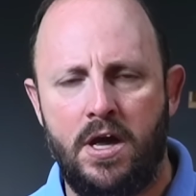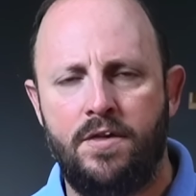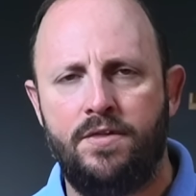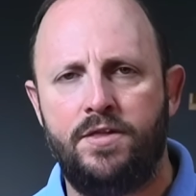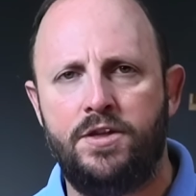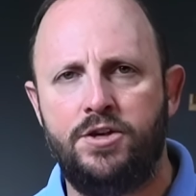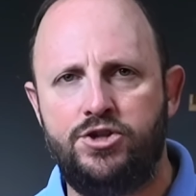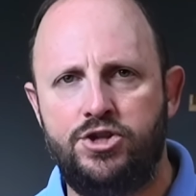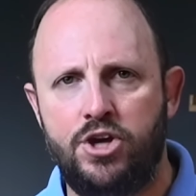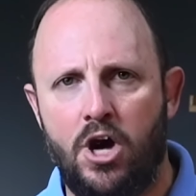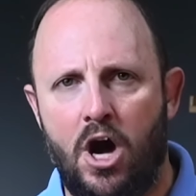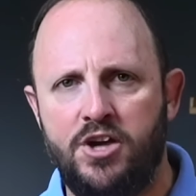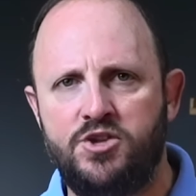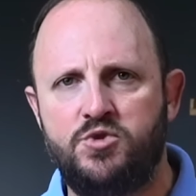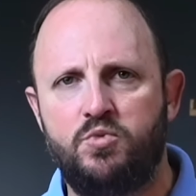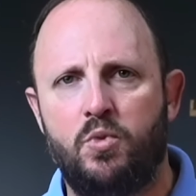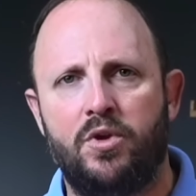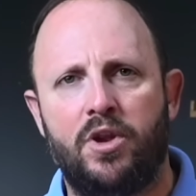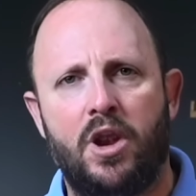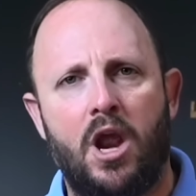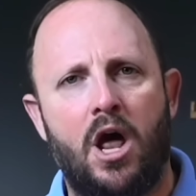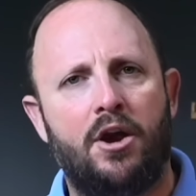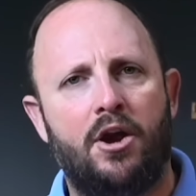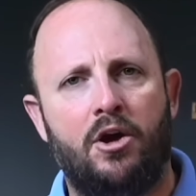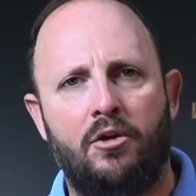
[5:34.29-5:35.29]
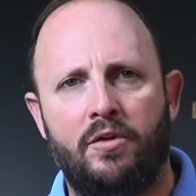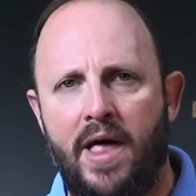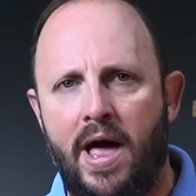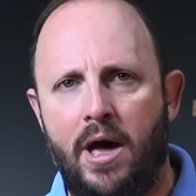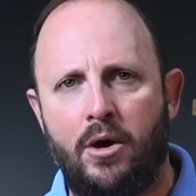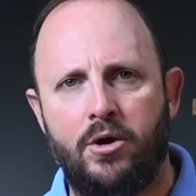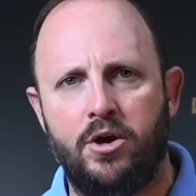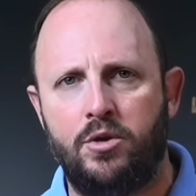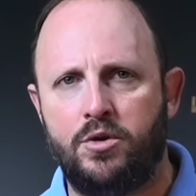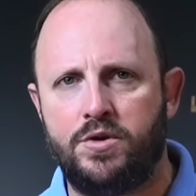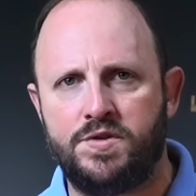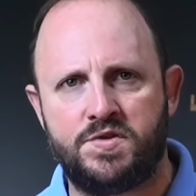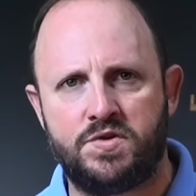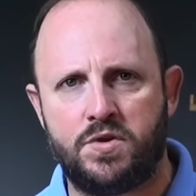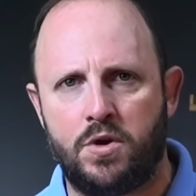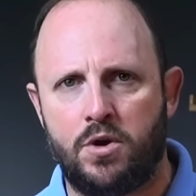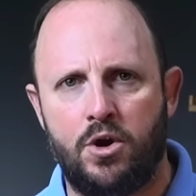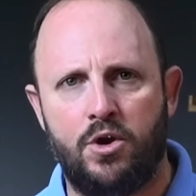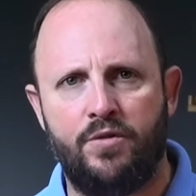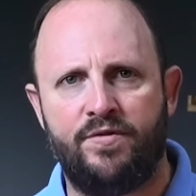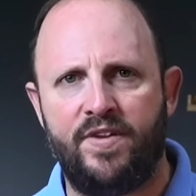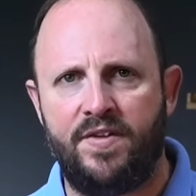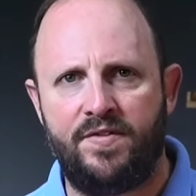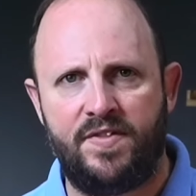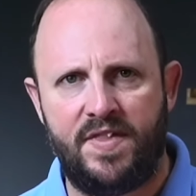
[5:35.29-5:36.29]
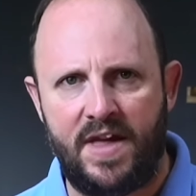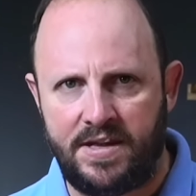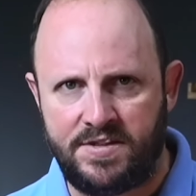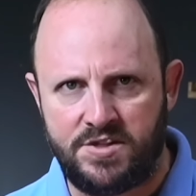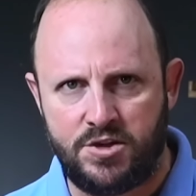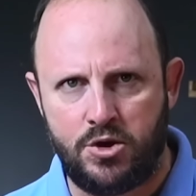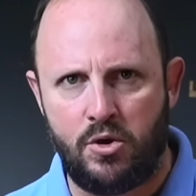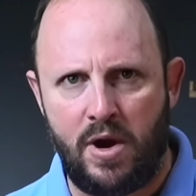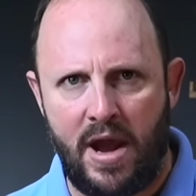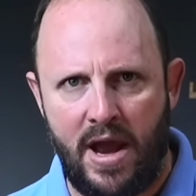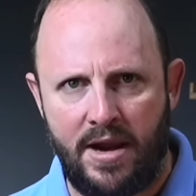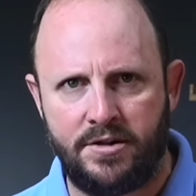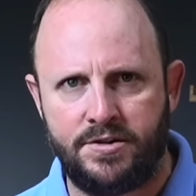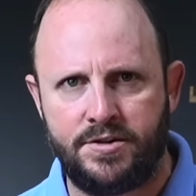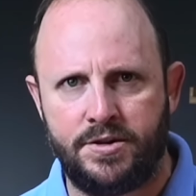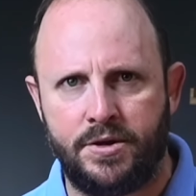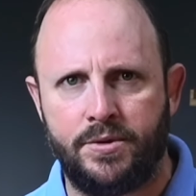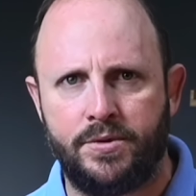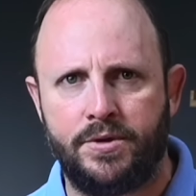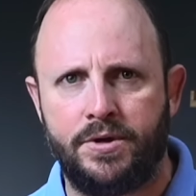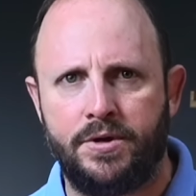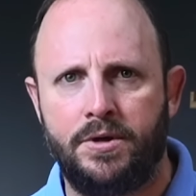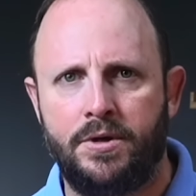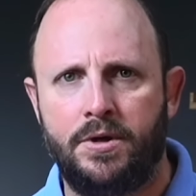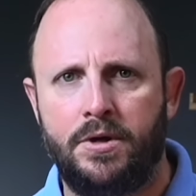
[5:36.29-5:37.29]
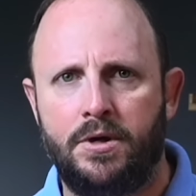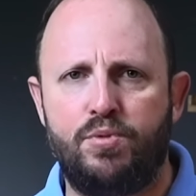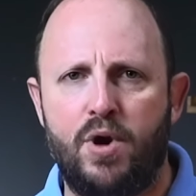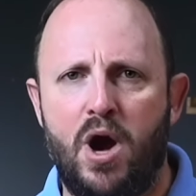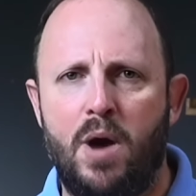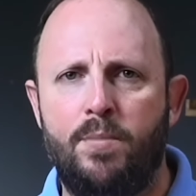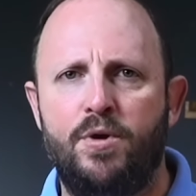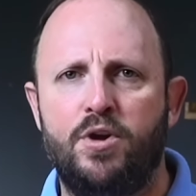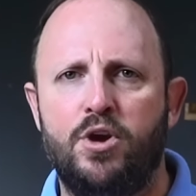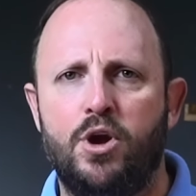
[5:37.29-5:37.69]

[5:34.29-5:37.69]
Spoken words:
The judge will not allow you to serve if that's your attitude. Proper